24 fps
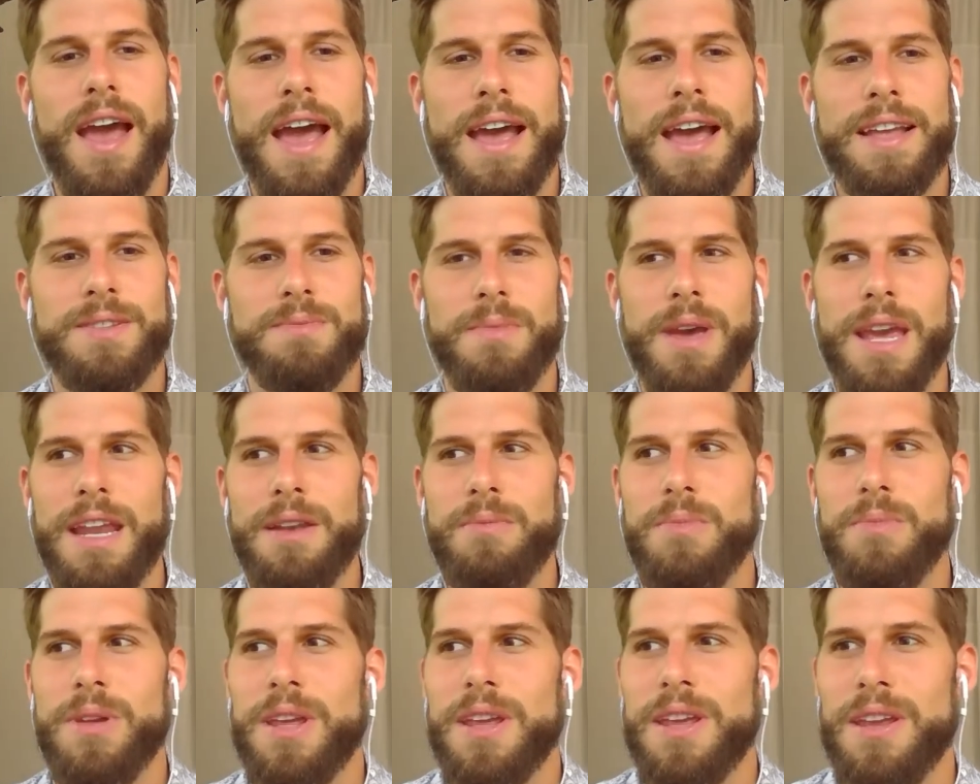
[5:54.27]
has
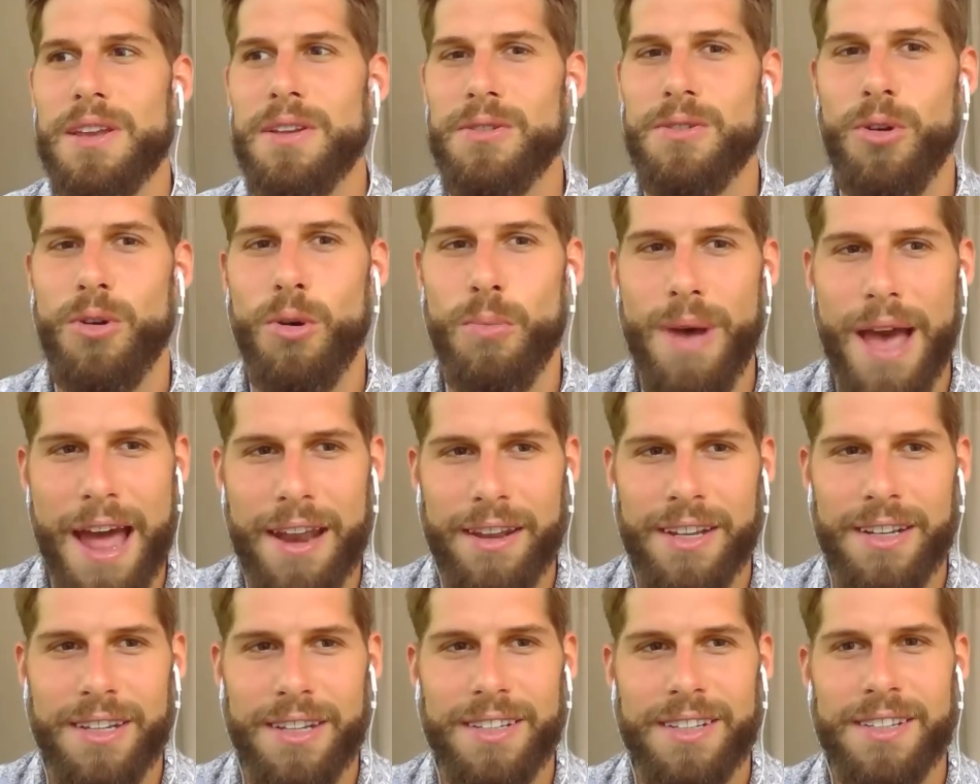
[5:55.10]
made me
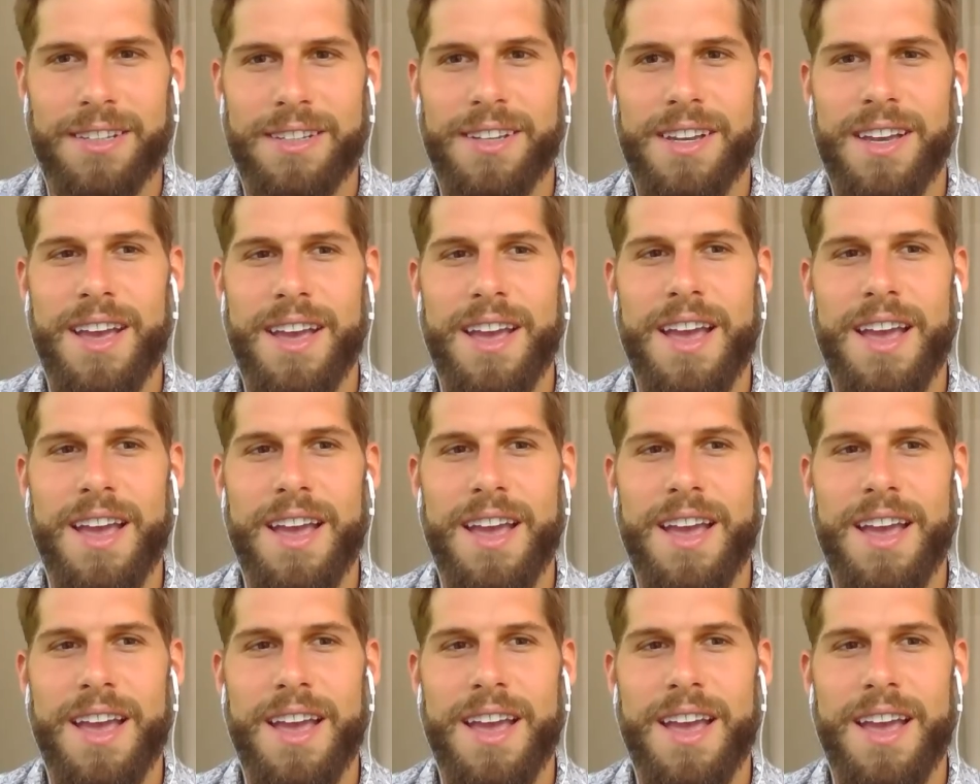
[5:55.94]
nomadic.